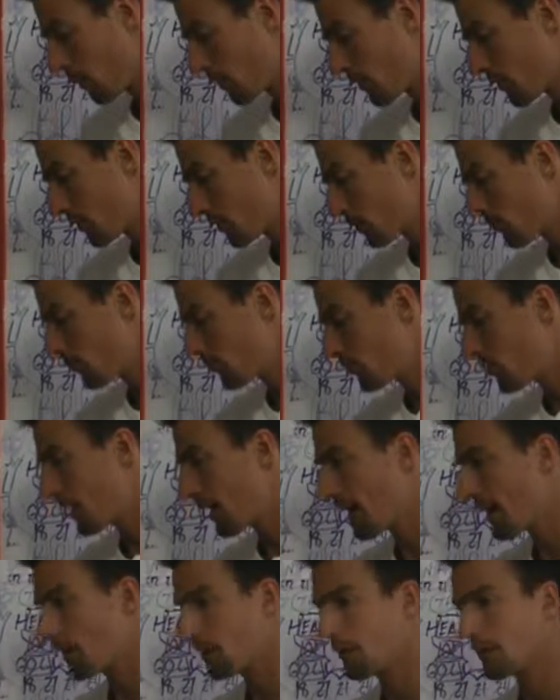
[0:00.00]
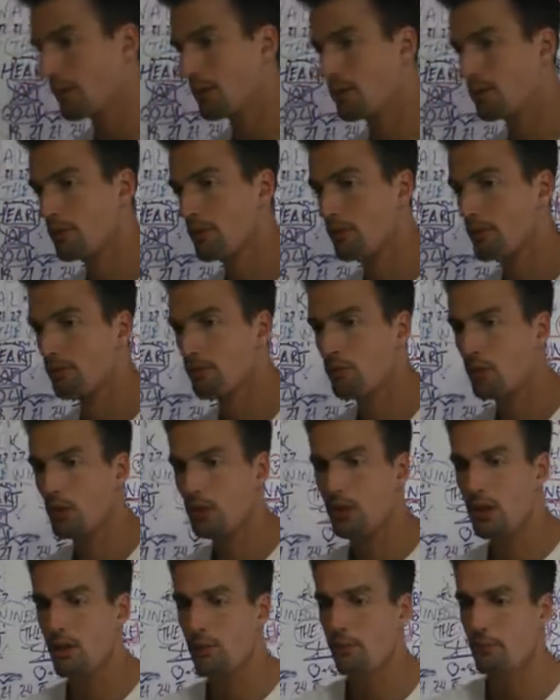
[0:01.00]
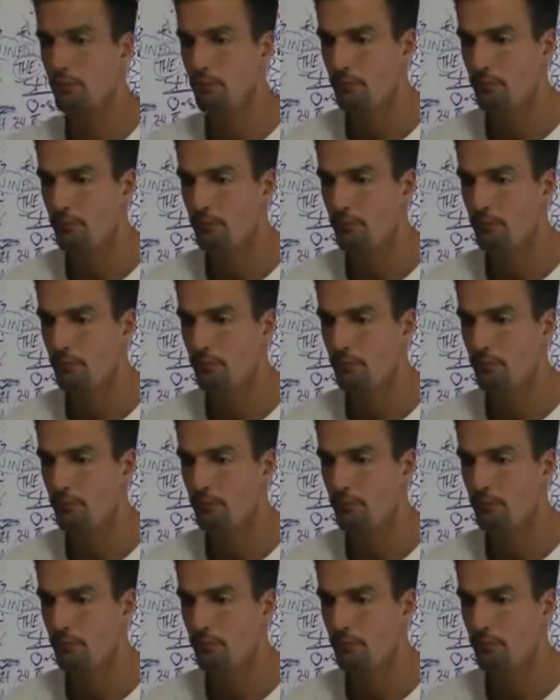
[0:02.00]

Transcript: with those athletes. Okay,